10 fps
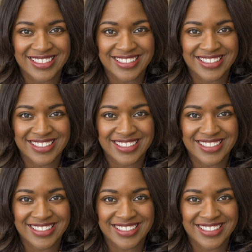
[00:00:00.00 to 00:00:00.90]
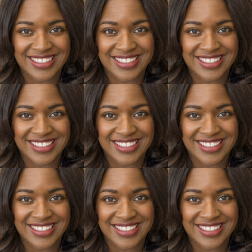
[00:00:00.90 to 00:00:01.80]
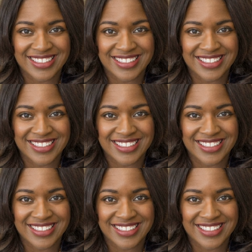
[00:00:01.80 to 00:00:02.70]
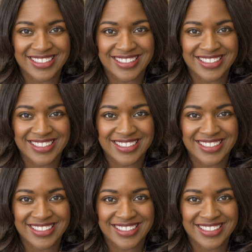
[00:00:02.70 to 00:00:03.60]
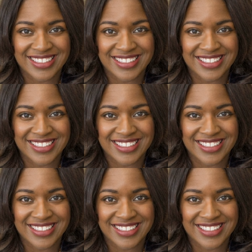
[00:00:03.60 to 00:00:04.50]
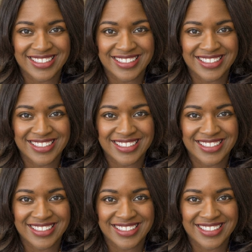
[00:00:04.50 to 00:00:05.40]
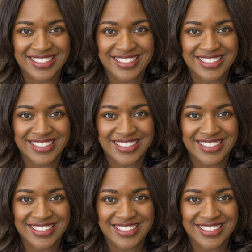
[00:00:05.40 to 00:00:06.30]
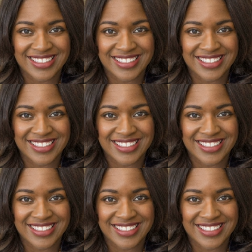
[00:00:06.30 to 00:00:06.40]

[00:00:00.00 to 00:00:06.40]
This is a still picture; no speech is visible.